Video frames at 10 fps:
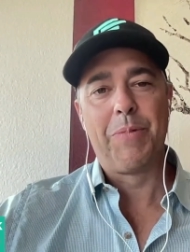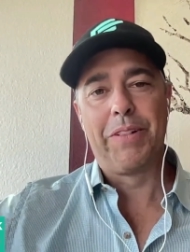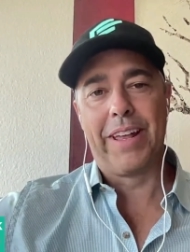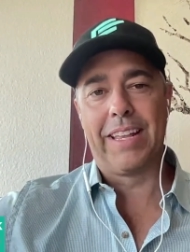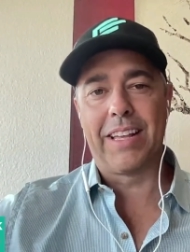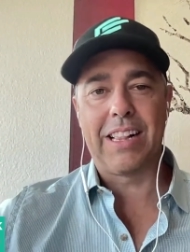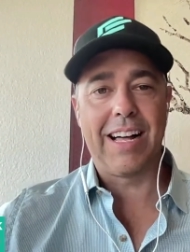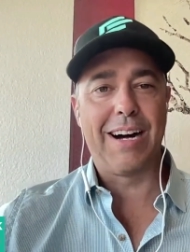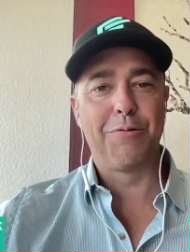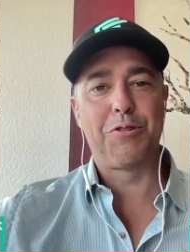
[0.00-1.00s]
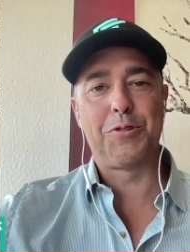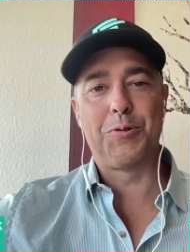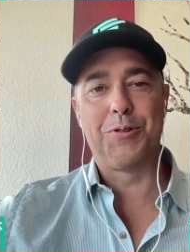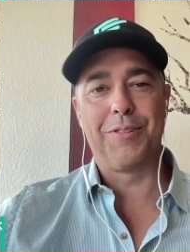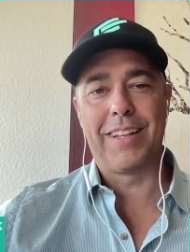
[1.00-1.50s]
letting the cloud
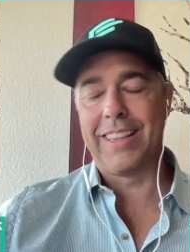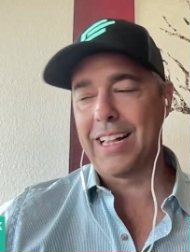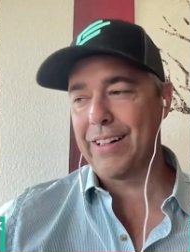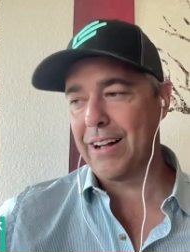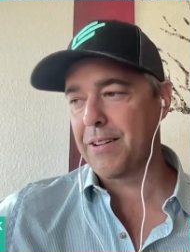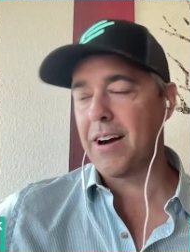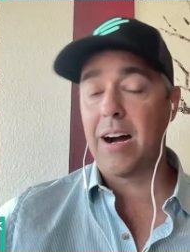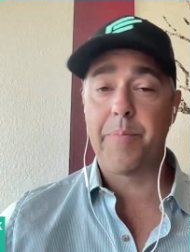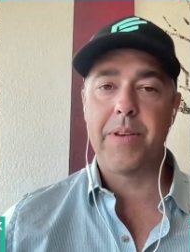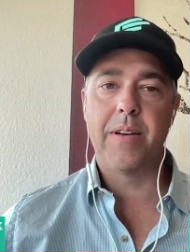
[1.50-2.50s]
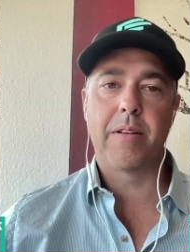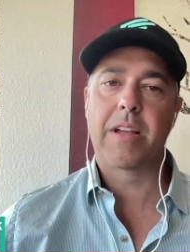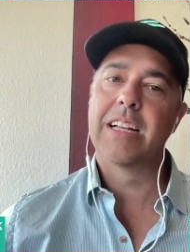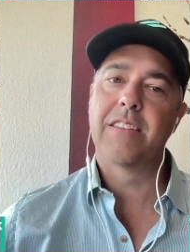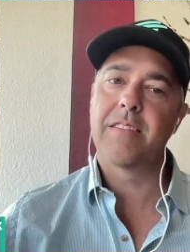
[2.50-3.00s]
store it, letting the cloud copy it,
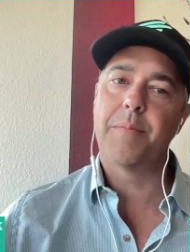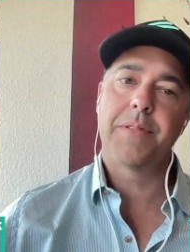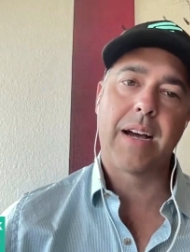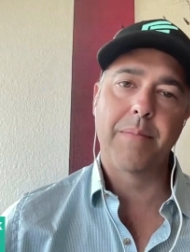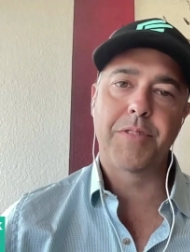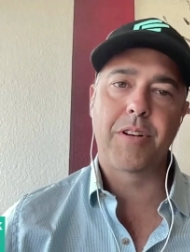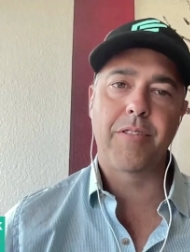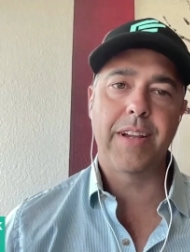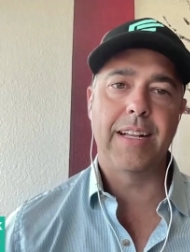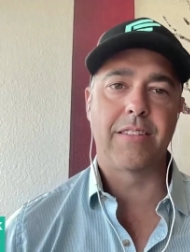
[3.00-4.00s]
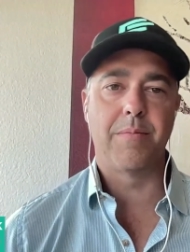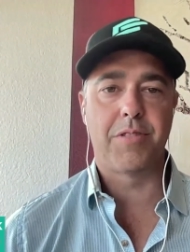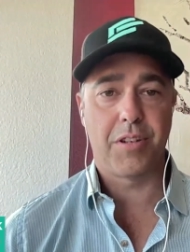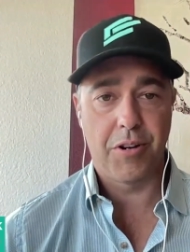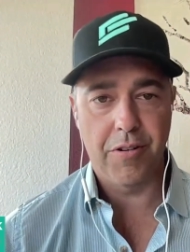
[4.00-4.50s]
can sometimes create some
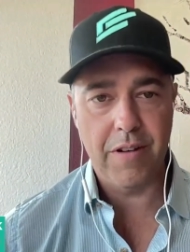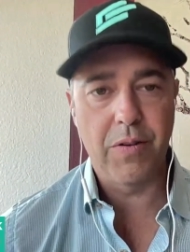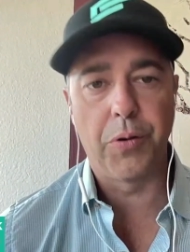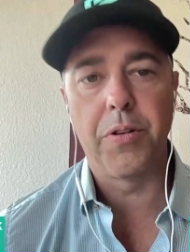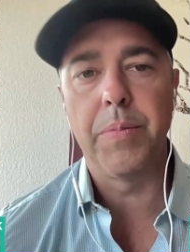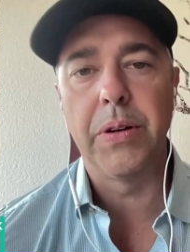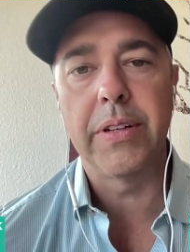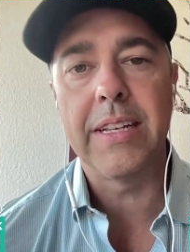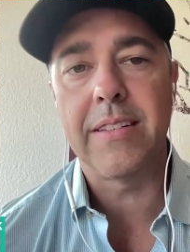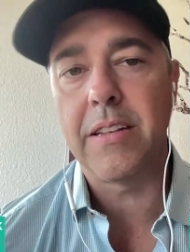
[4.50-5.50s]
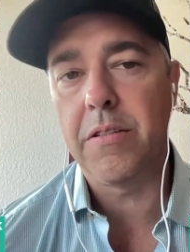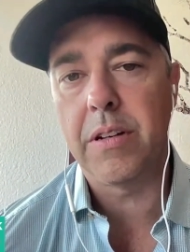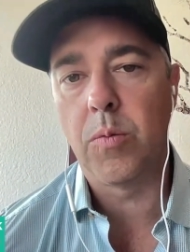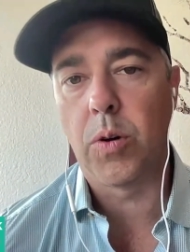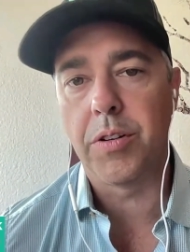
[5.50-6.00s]
security vulnerabilities that you
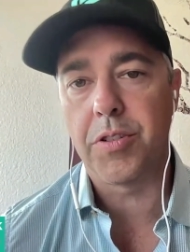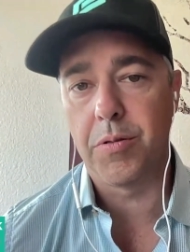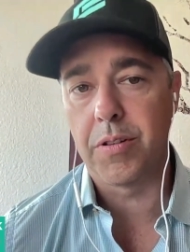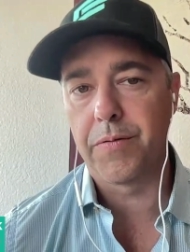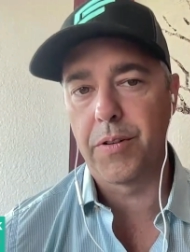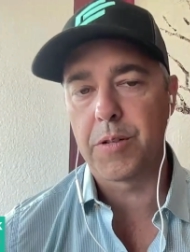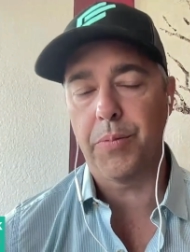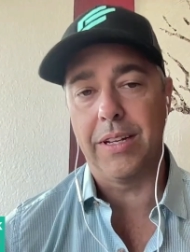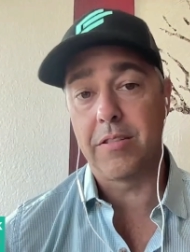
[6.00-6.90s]
didn't want to in the first place.